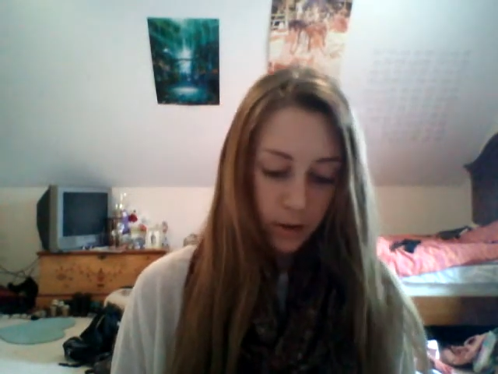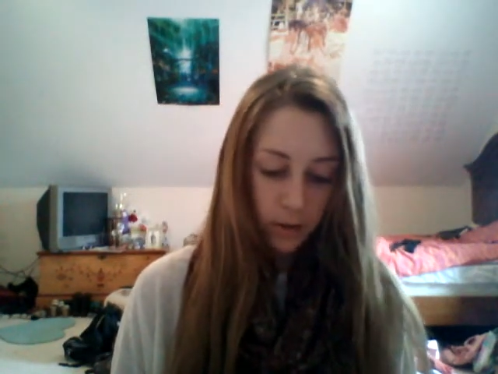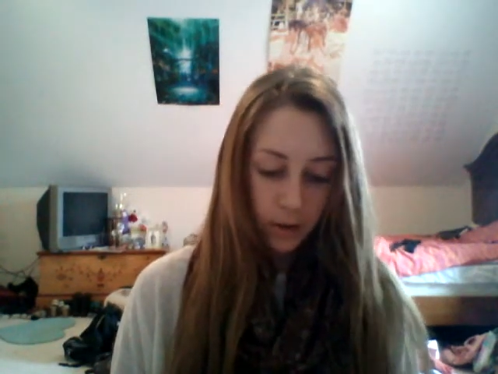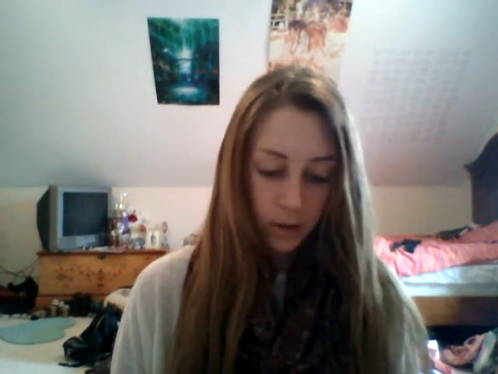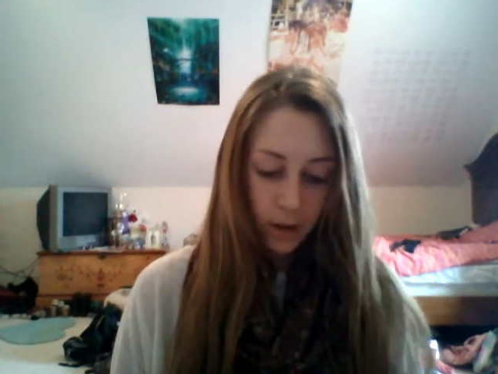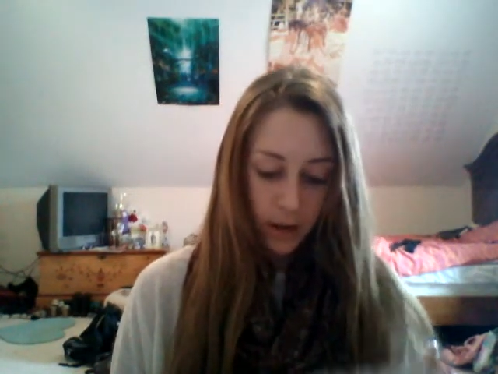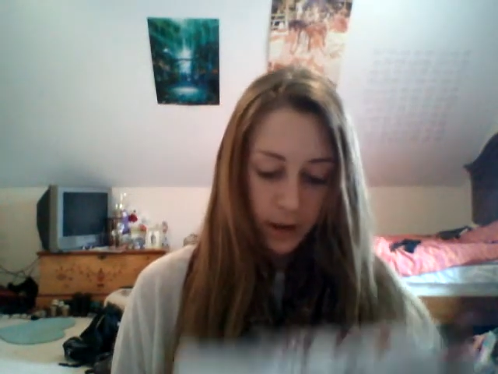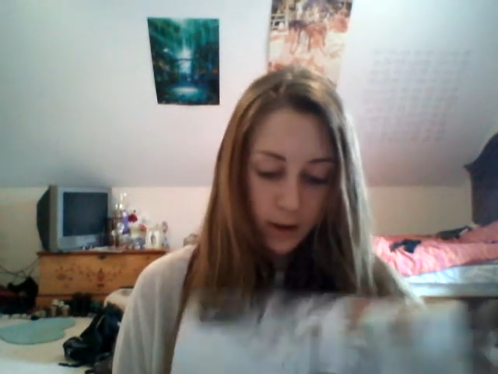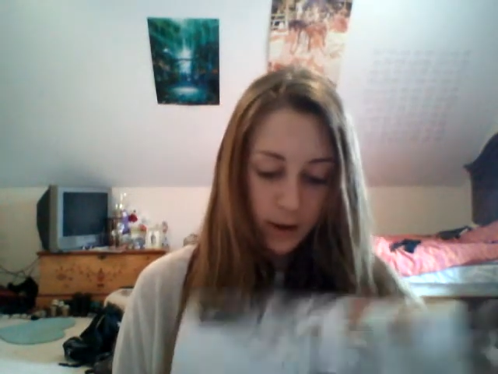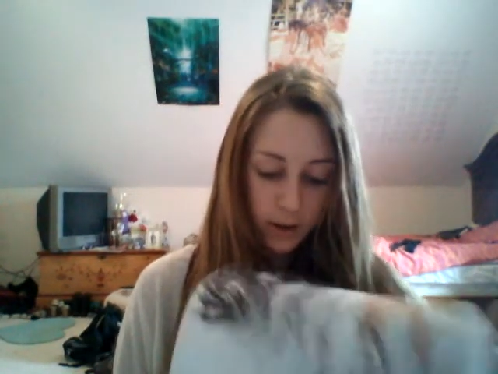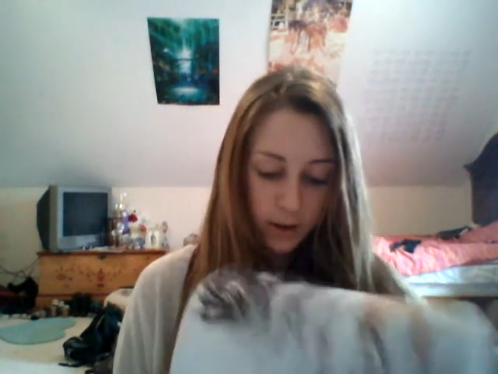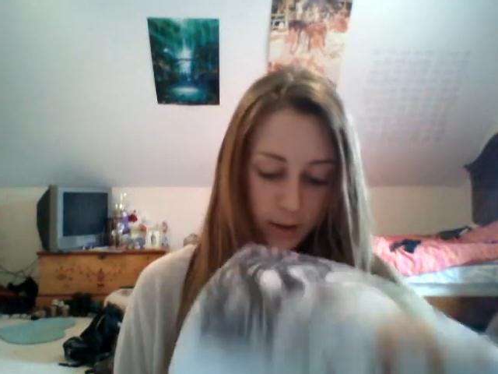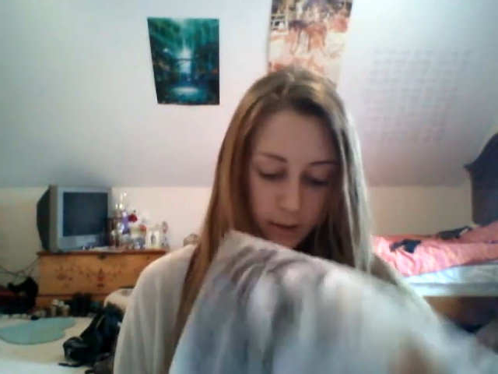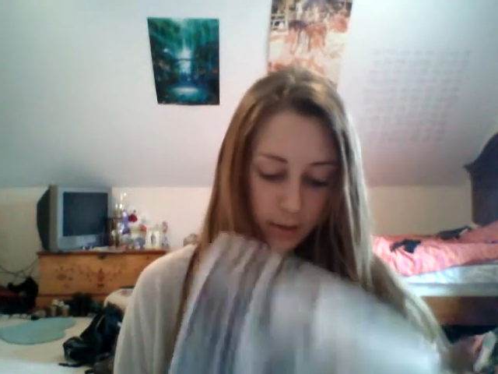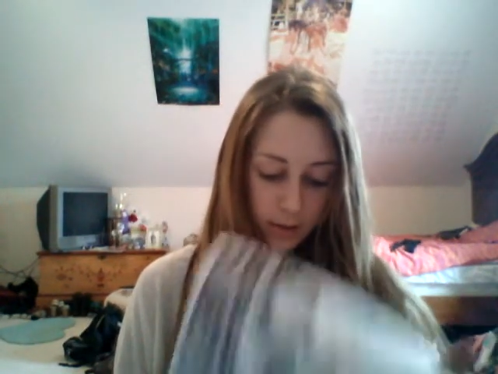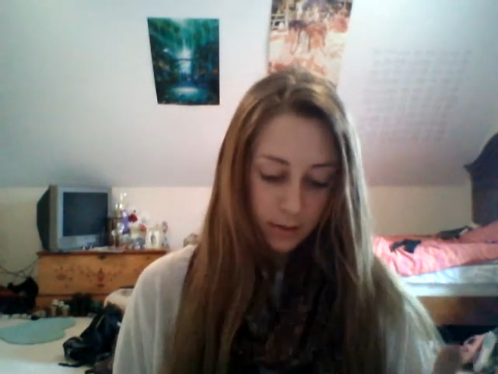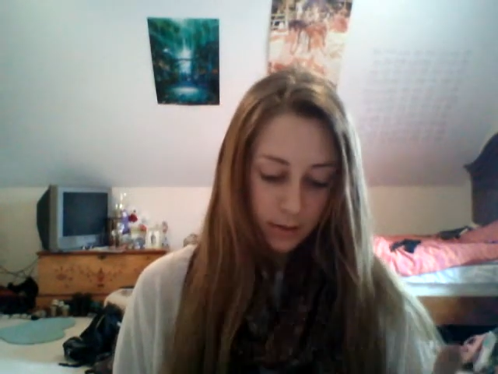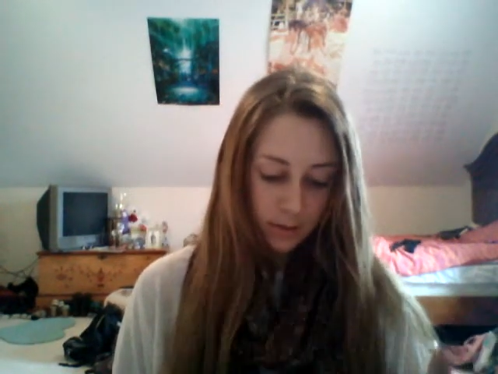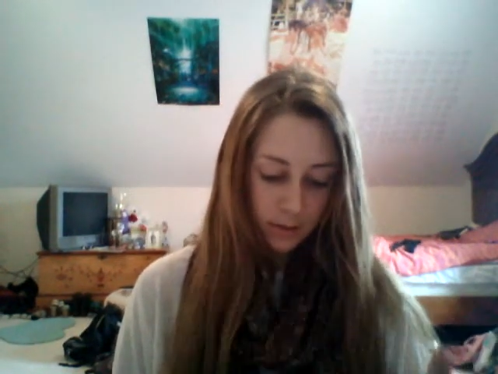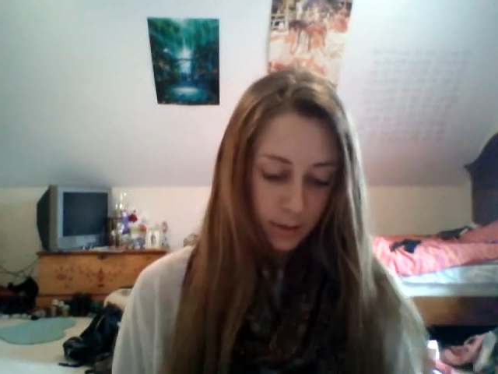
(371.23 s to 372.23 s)

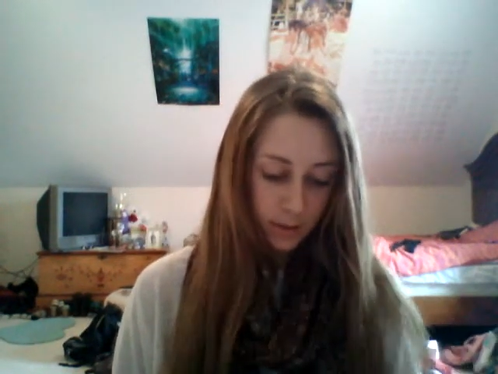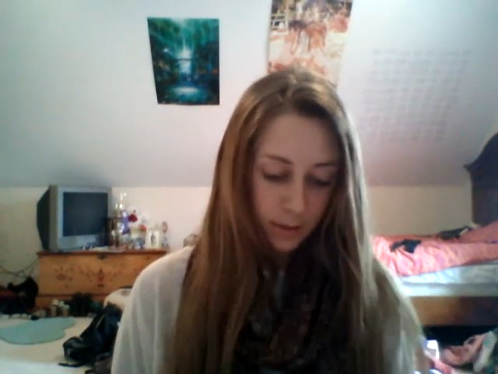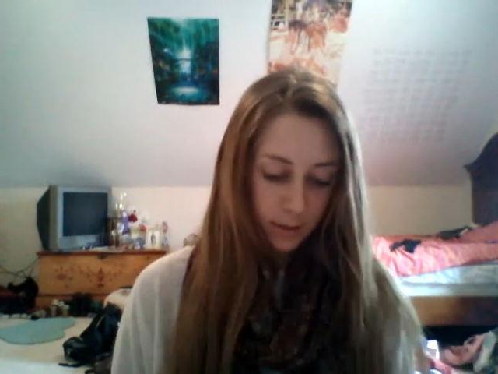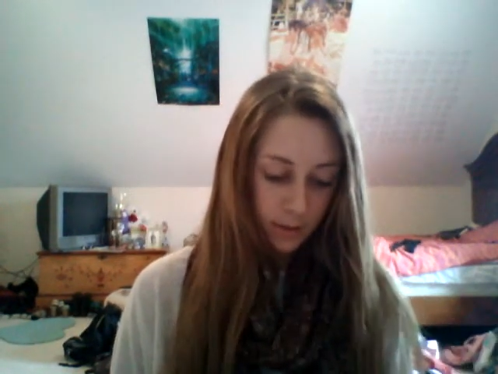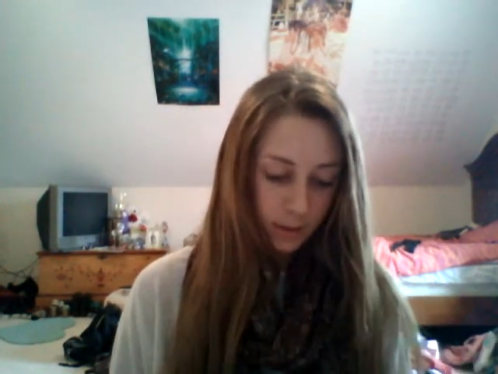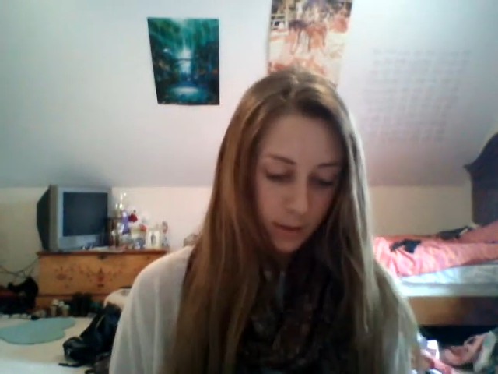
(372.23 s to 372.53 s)
Because I